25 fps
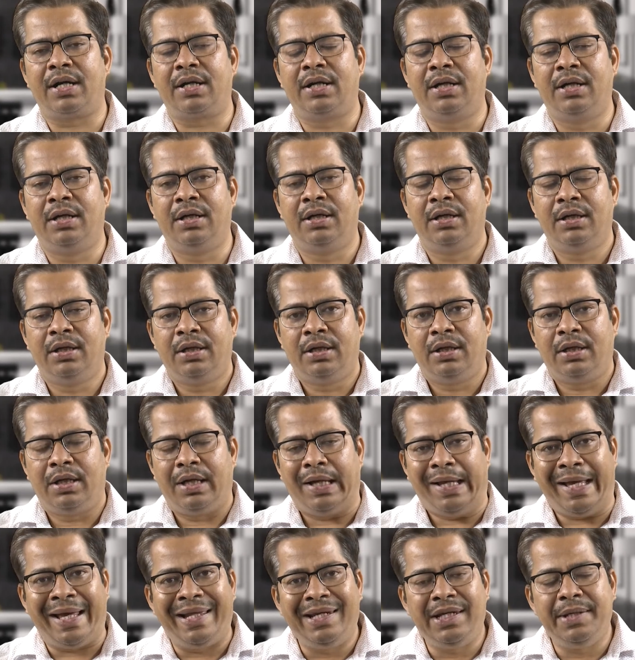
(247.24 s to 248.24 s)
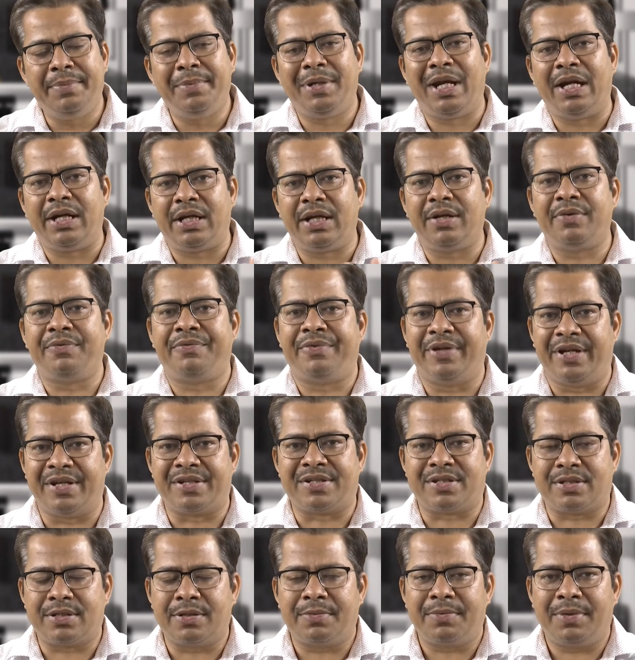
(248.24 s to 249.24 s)
uh, eliminating
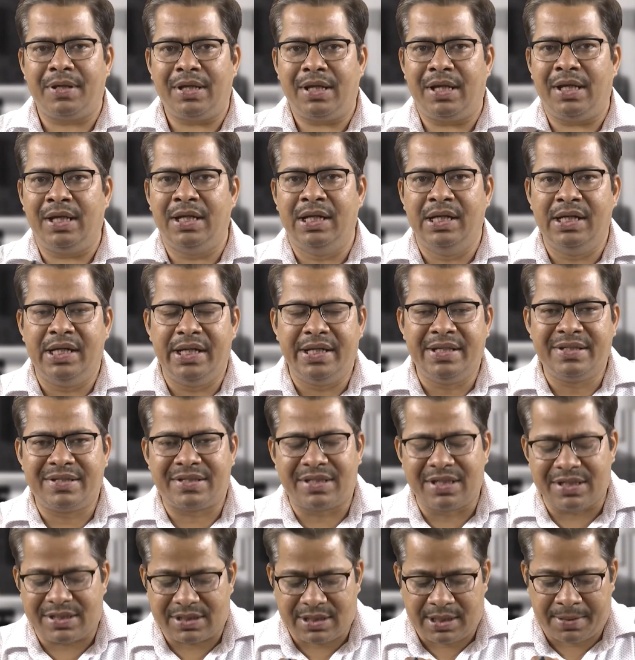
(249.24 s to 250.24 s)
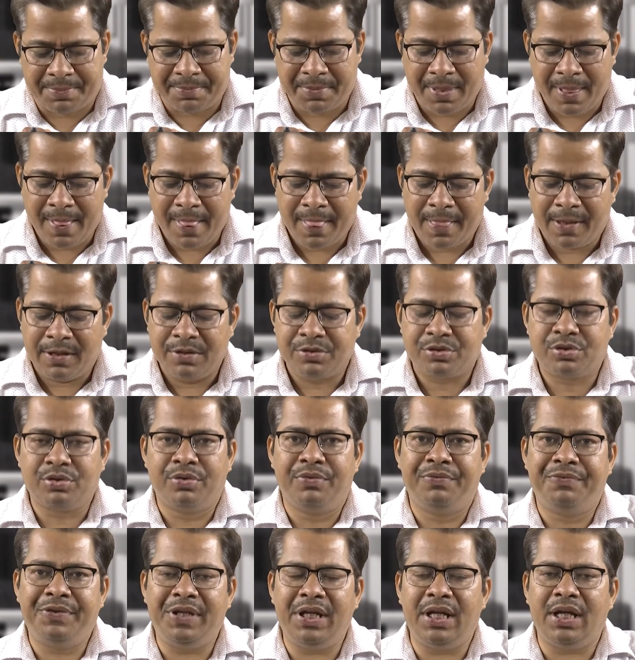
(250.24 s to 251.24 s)
waste in lean system, so
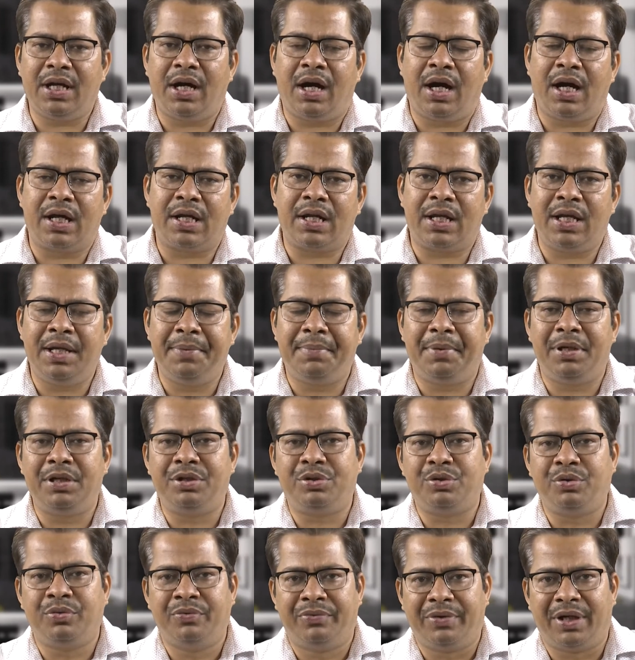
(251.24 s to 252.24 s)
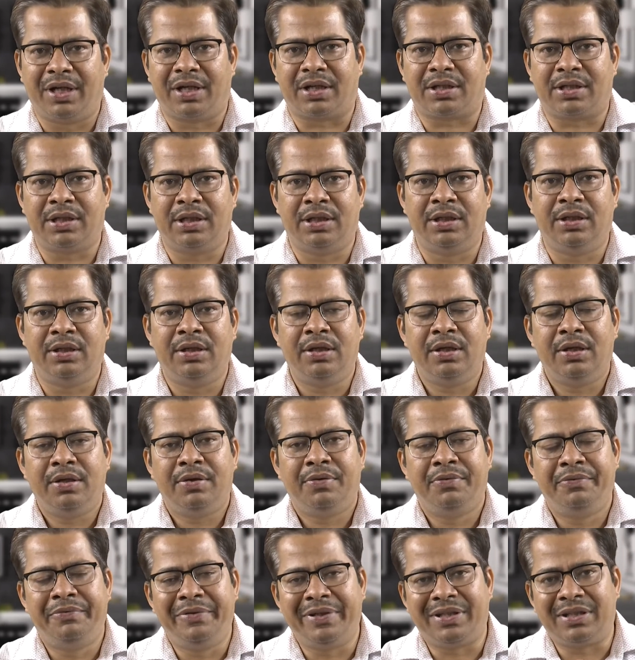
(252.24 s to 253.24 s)
we are able to work uh,
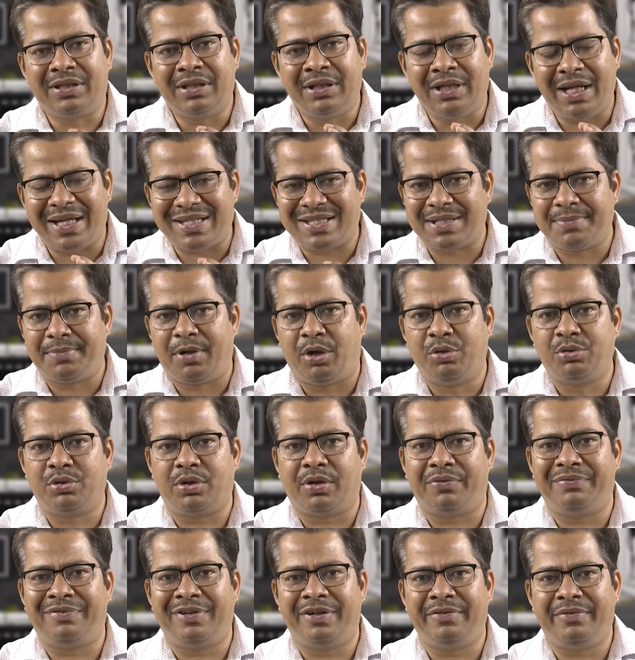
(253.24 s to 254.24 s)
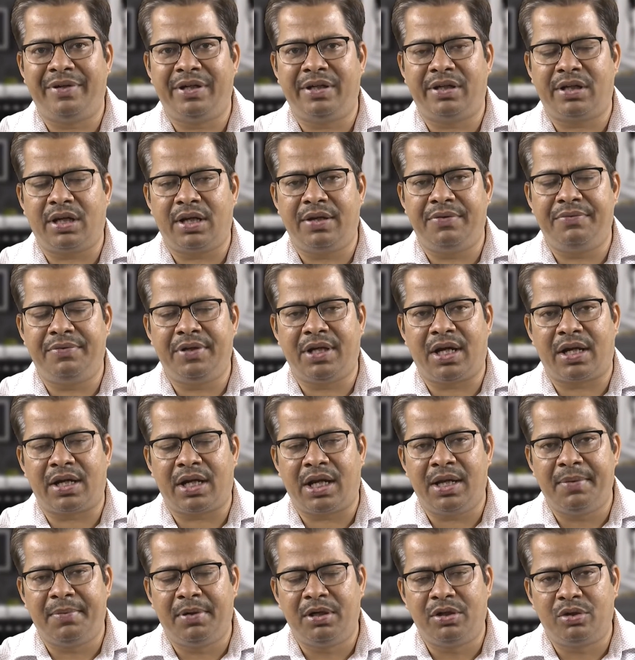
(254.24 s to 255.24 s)
with less amount of inventory we are
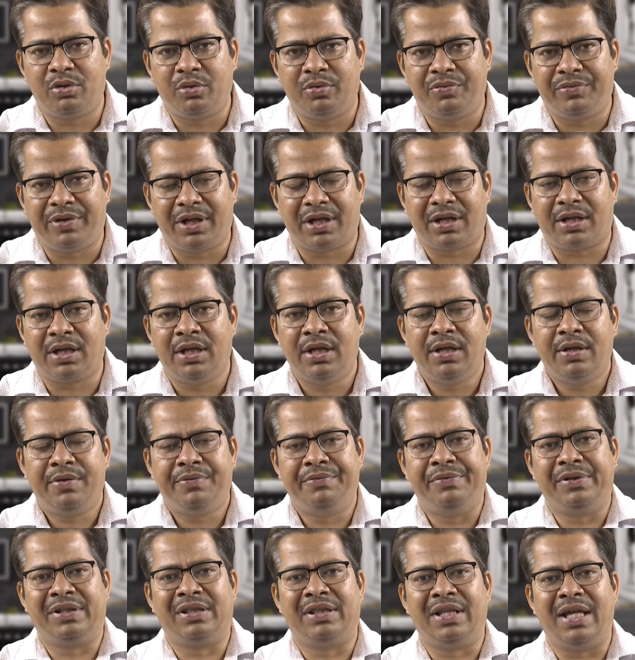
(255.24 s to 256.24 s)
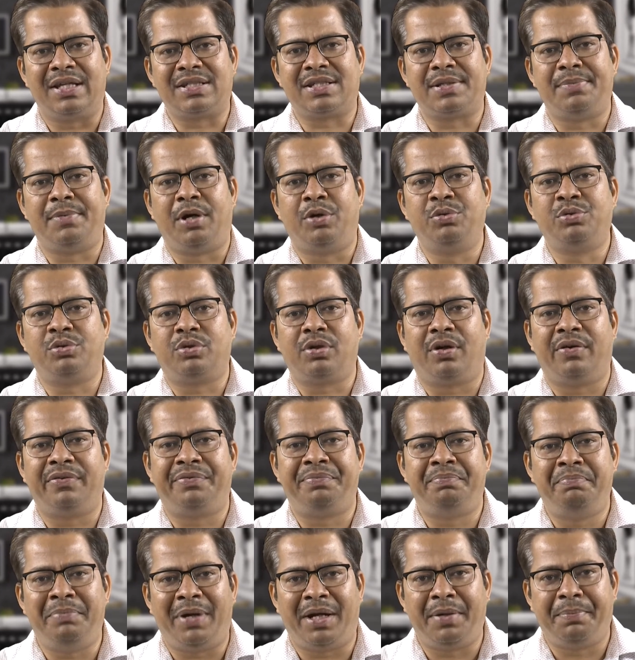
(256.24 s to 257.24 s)
able to work with less amount
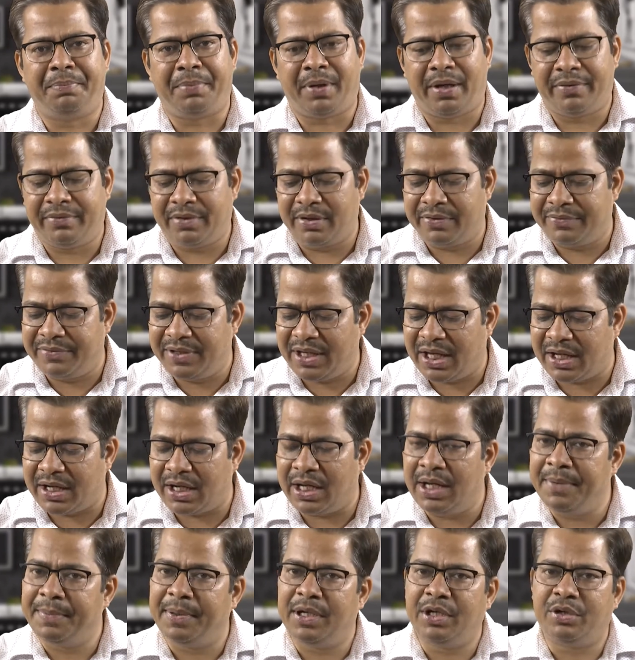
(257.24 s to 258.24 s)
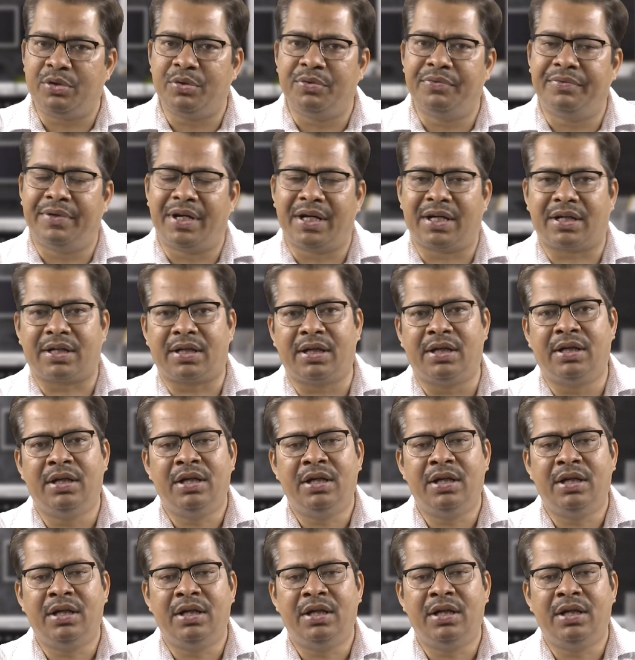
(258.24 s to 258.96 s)
of manpower we are able to work